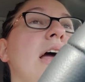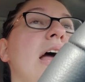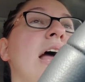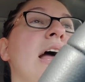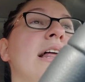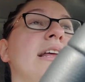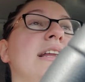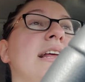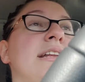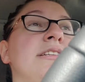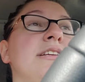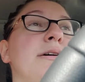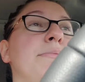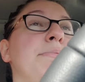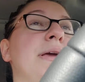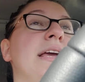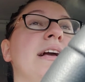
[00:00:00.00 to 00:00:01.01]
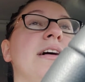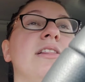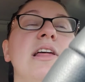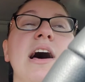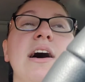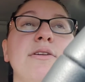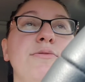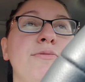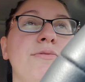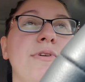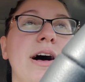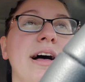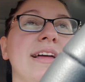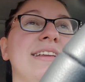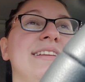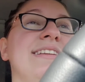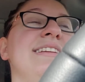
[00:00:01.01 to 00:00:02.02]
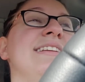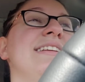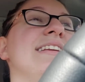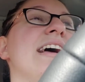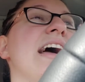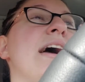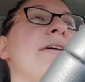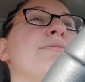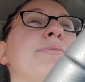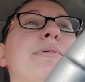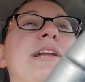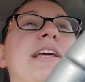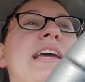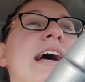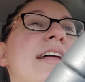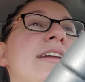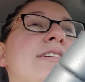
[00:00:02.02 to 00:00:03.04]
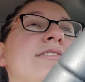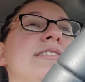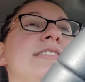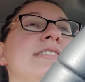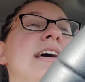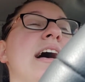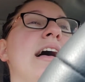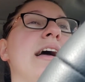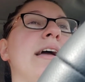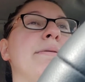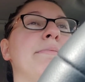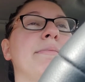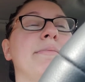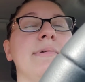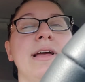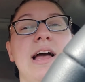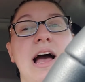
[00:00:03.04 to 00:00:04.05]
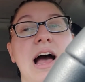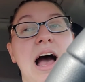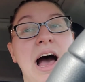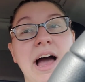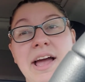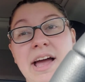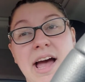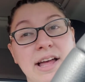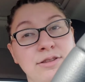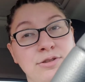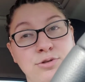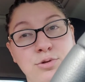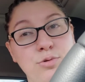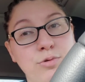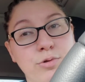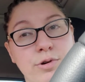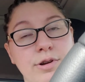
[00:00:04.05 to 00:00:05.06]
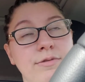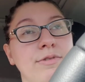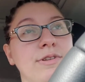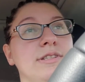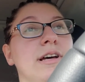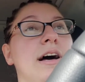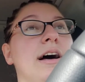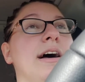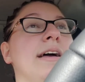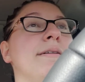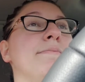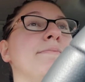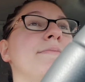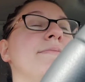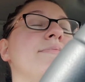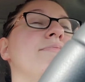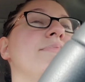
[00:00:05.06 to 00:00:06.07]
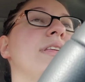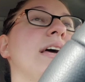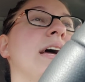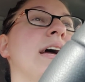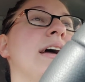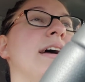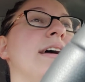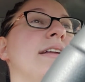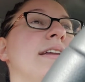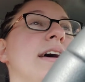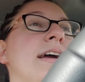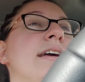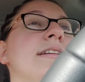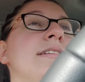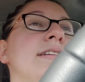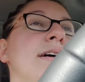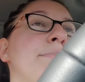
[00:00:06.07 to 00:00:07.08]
and it ended up being a lot of fun. Everybody had a good time. I had too good of a time, and I ended